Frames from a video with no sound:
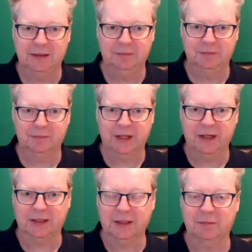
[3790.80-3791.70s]
Um,
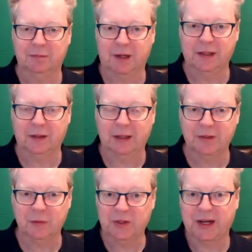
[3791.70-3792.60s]
yeah, I didn't buy it
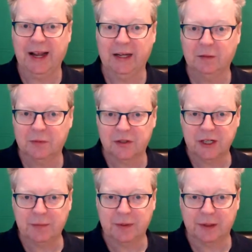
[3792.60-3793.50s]
on Amazon. Wish I had. It
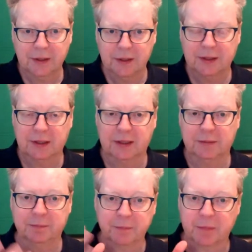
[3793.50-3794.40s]
was cheaper.
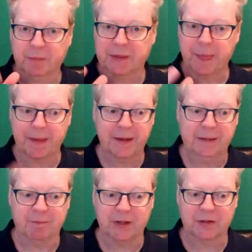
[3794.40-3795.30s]
Um, but
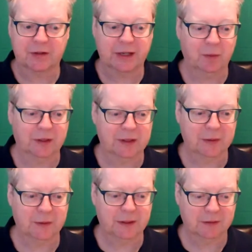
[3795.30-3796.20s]
yeah, it's great
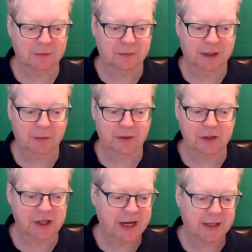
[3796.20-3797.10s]
one to uh, great
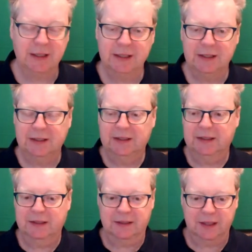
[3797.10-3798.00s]
one to share.
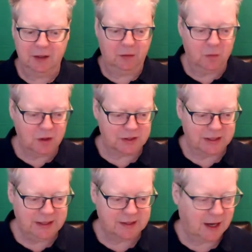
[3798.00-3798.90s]
So
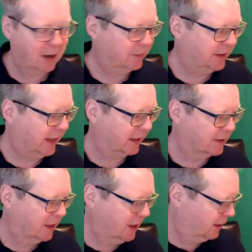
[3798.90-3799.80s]
what is up next?